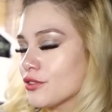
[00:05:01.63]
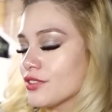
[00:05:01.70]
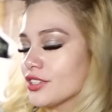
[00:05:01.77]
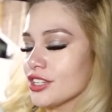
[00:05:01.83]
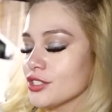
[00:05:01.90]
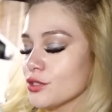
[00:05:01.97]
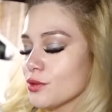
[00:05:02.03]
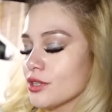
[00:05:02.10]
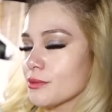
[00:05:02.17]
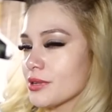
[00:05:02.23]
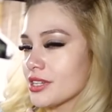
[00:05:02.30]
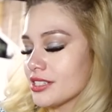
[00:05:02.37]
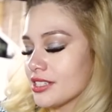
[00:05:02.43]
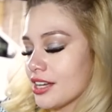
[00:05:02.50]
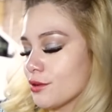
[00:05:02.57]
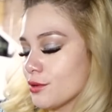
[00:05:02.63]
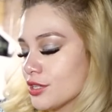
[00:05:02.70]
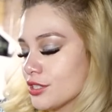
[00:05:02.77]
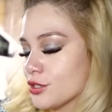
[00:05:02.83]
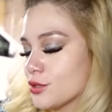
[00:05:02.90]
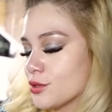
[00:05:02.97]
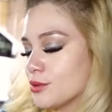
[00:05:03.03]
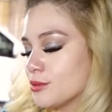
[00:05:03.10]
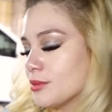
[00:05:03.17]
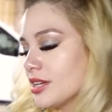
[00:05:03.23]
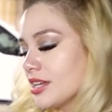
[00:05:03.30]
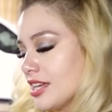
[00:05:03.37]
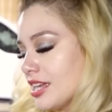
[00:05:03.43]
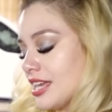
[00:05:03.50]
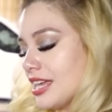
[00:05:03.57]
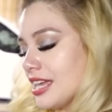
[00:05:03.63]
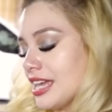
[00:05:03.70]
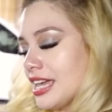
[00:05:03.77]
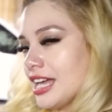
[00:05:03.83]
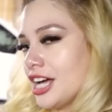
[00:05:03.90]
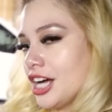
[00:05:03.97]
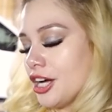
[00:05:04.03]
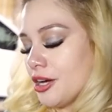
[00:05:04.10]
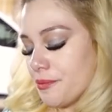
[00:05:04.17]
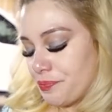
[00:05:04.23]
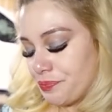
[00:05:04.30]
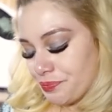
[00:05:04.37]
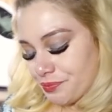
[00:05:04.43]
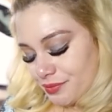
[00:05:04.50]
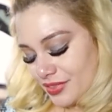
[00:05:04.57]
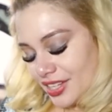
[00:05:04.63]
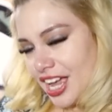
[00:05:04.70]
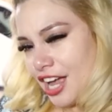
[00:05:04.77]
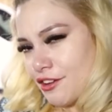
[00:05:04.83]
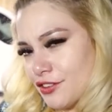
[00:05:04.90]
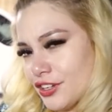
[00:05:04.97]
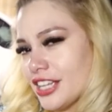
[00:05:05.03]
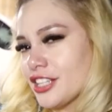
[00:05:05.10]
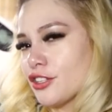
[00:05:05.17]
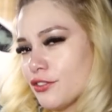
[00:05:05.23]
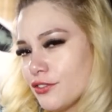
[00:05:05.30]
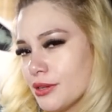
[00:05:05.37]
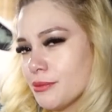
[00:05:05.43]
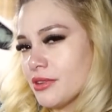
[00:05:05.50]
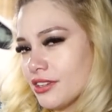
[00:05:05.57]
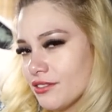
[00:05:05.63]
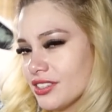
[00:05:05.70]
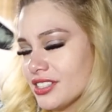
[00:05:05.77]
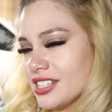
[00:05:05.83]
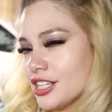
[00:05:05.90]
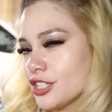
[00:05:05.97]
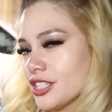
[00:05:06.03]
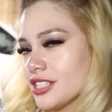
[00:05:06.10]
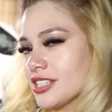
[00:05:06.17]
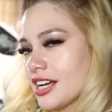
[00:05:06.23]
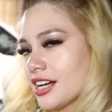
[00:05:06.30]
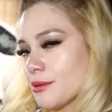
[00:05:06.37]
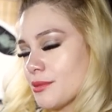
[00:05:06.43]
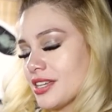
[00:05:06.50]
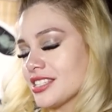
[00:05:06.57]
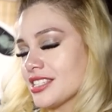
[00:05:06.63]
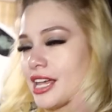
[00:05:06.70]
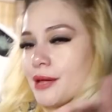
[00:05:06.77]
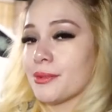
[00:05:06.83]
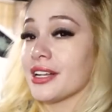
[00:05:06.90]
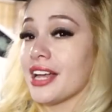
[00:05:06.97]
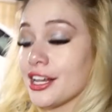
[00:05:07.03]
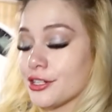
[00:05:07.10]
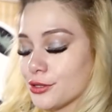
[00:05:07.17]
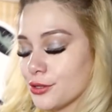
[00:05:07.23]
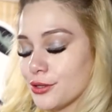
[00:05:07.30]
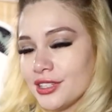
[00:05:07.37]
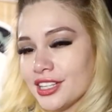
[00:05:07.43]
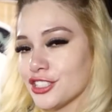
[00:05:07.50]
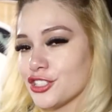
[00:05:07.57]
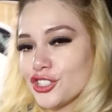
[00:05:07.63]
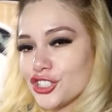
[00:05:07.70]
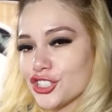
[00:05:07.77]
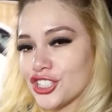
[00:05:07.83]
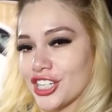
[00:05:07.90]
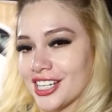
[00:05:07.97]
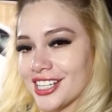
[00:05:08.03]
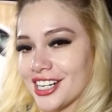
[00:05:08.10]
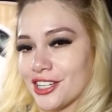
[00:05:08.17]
or if it doesn't work, because I would assume I feel like the fitment of the seats, it's not going to be as tight, but I don't know. Let's just check it